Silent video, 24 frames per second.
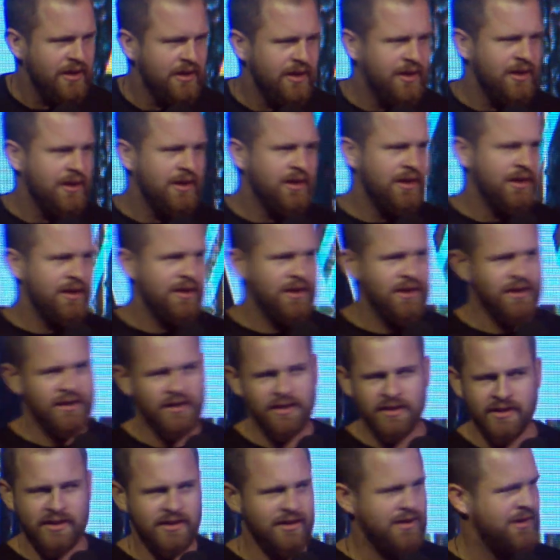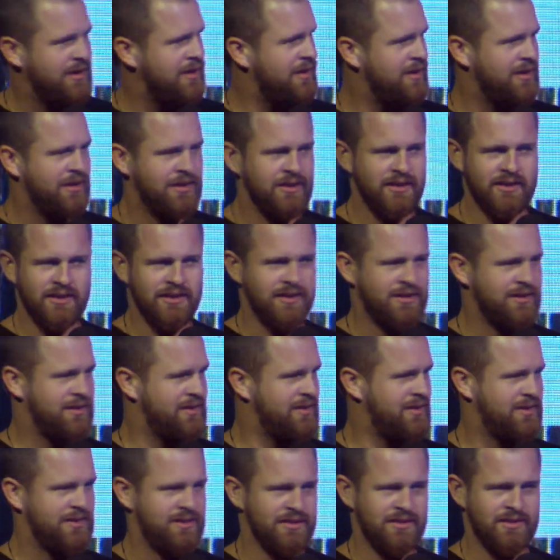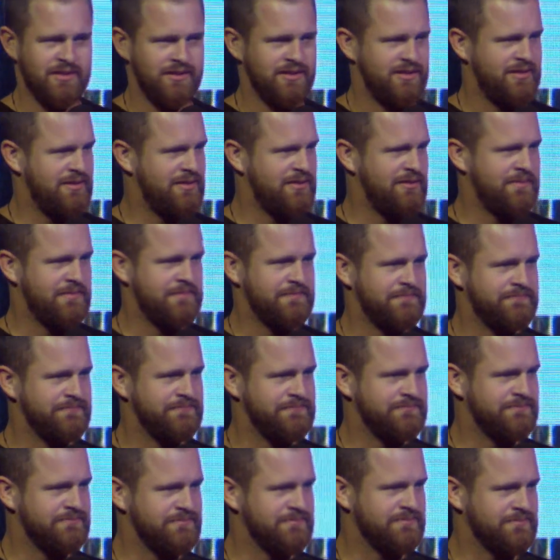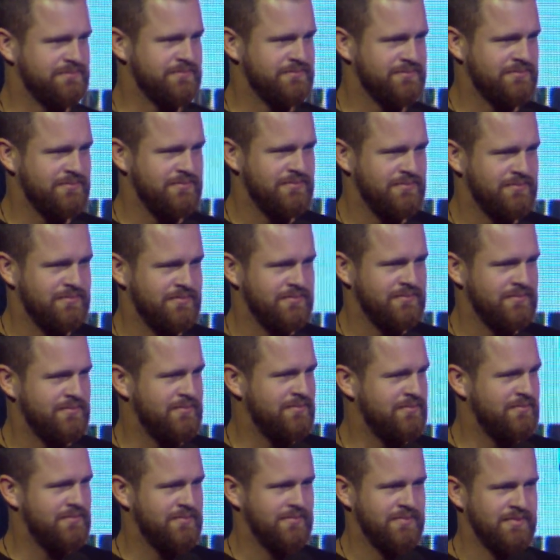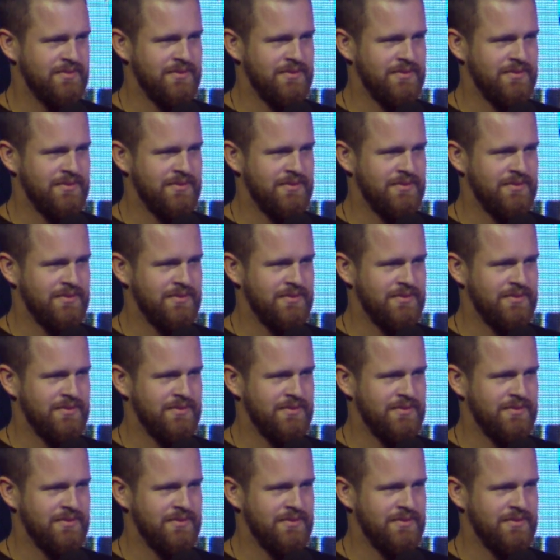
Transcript: [no speech]